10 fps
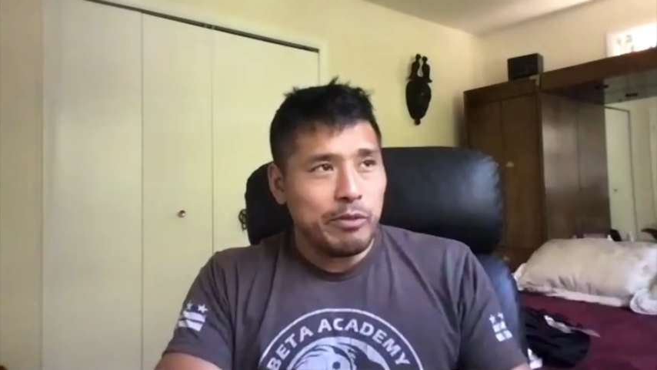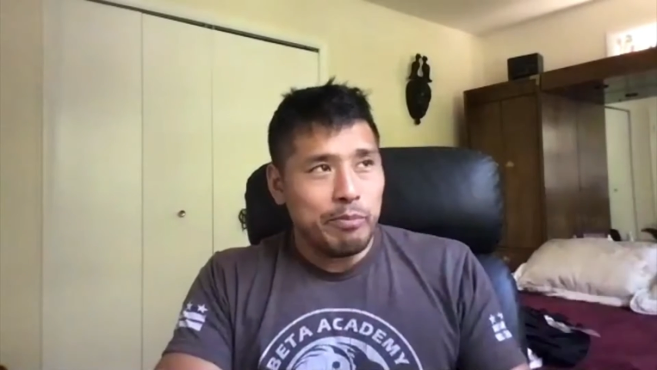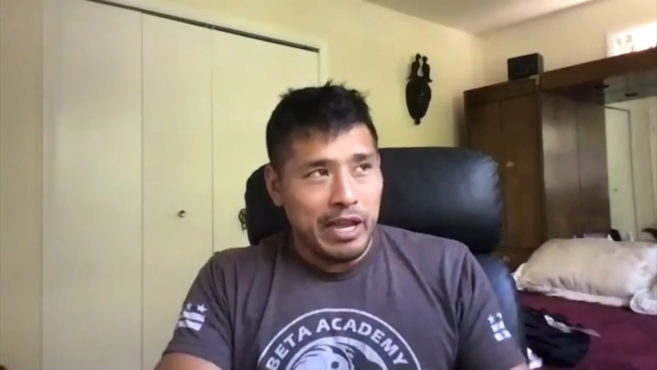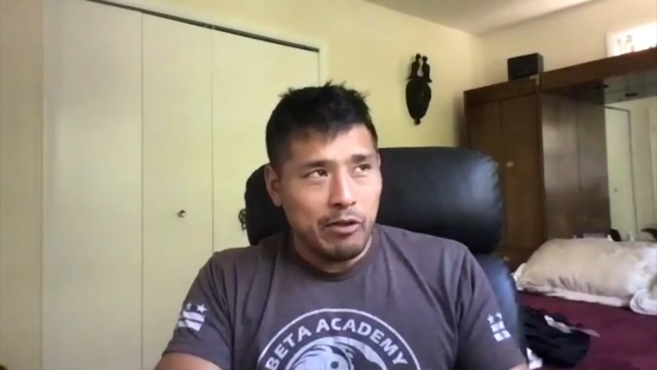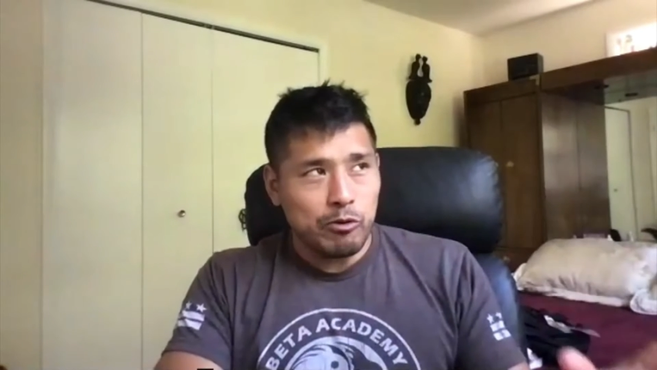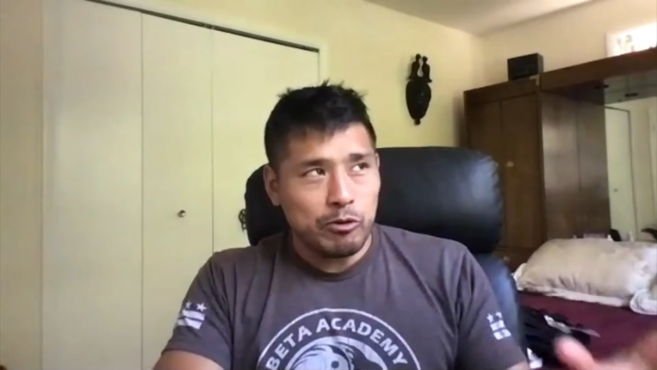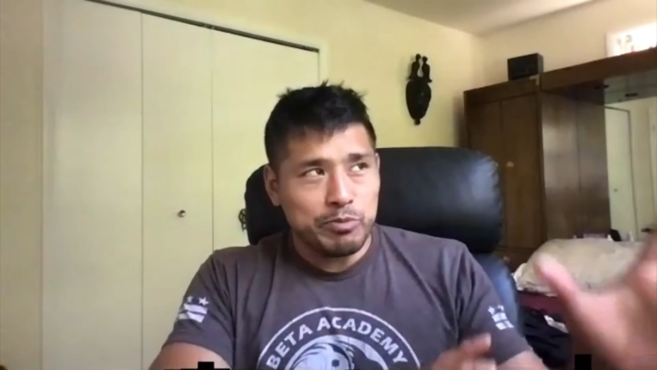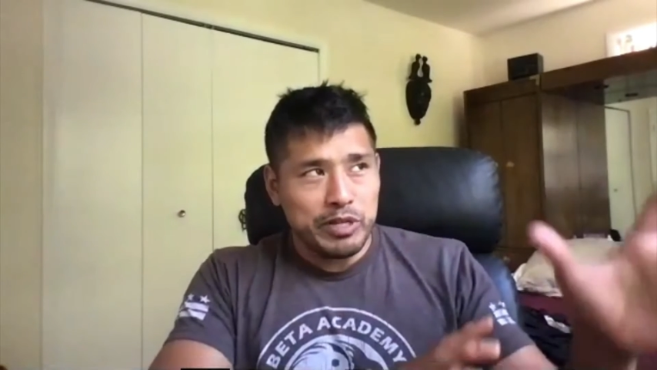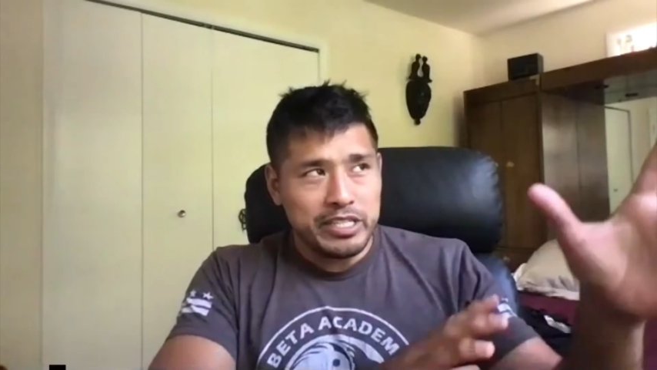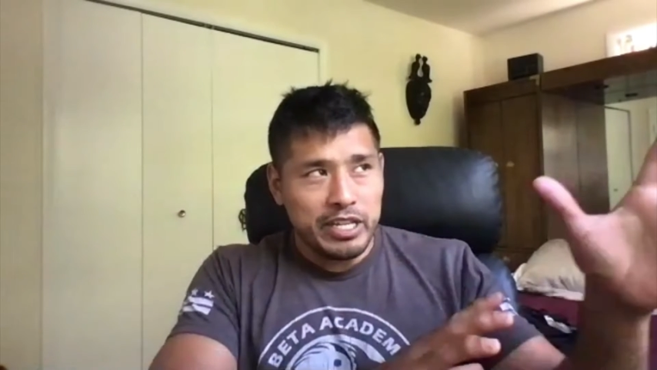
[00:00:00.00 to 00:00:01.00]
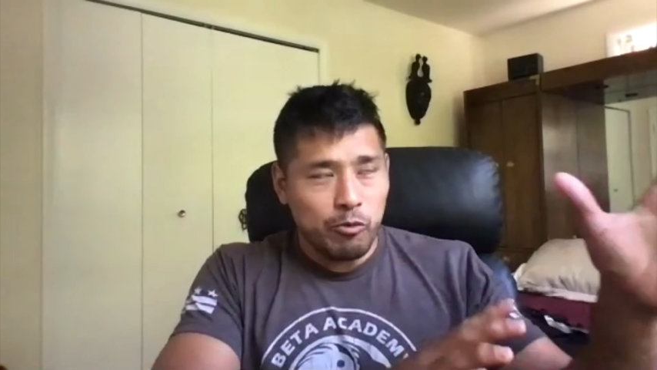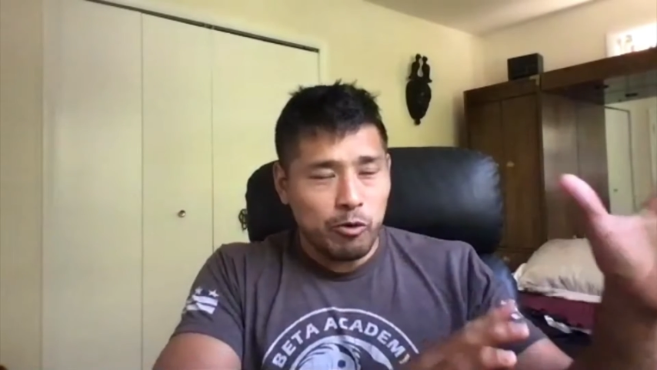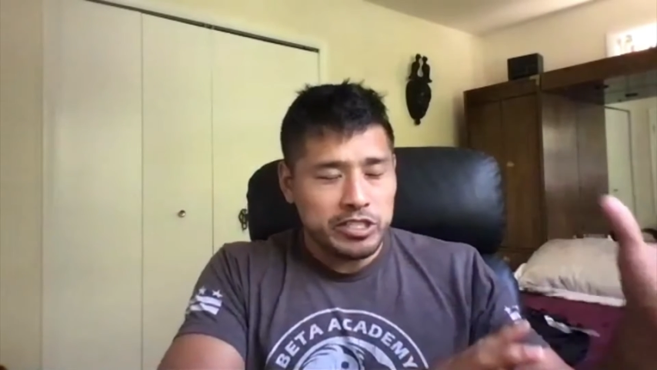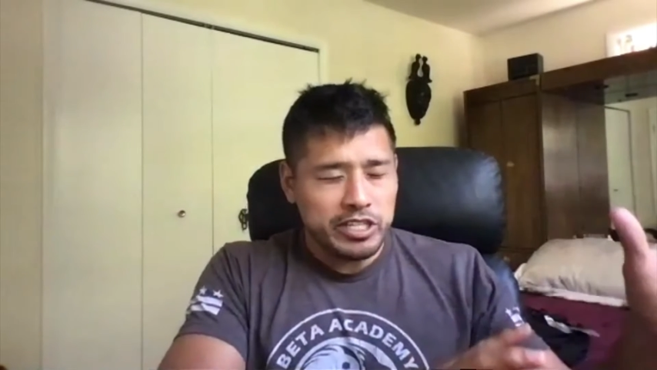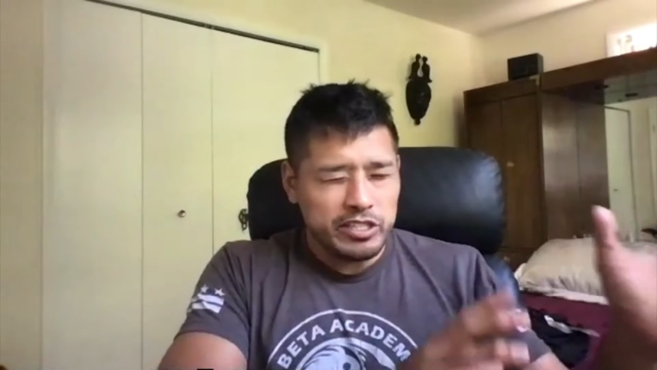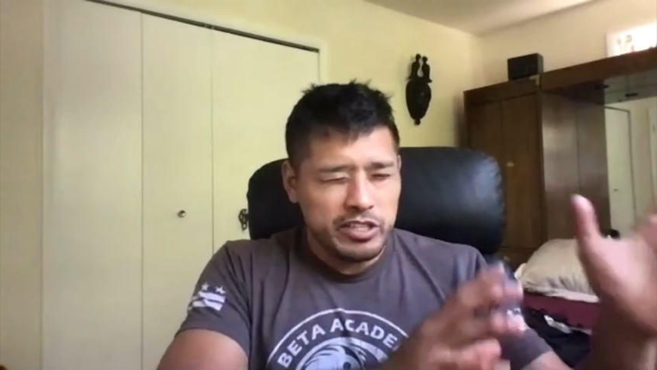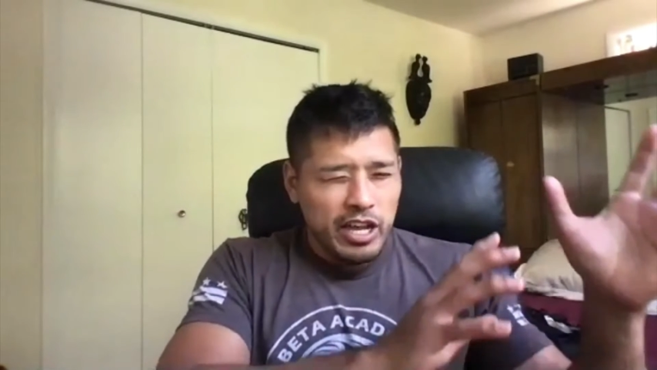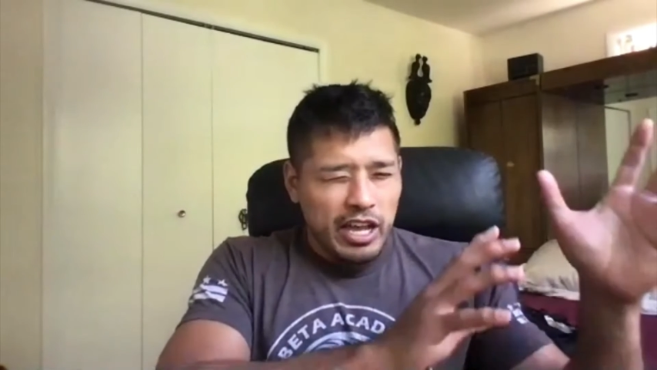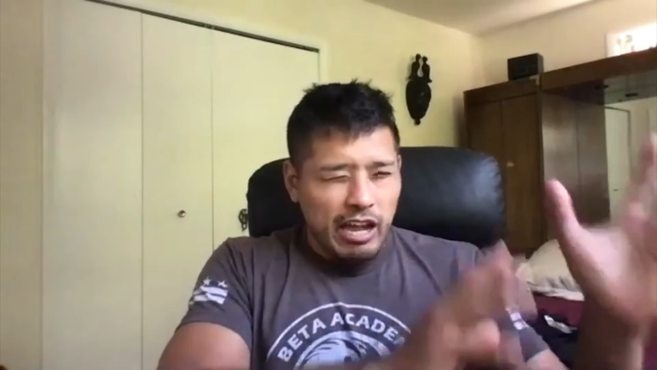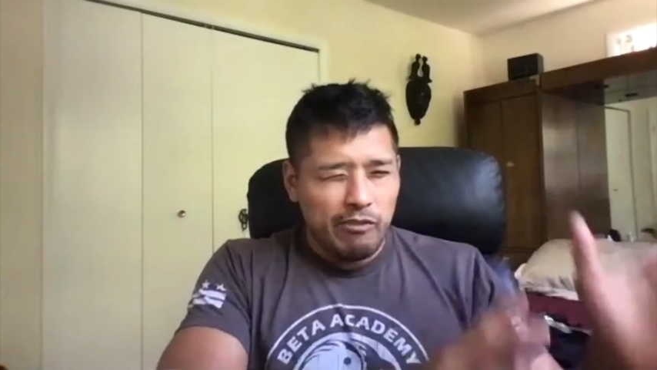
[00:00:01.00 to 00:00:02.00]
the payrolls, but it works like this.
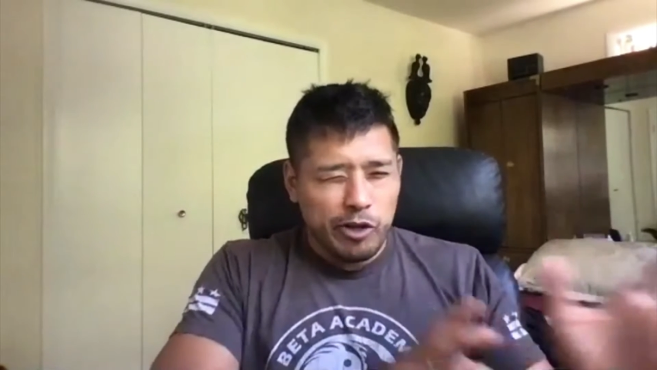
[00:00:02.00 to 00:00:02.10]
Every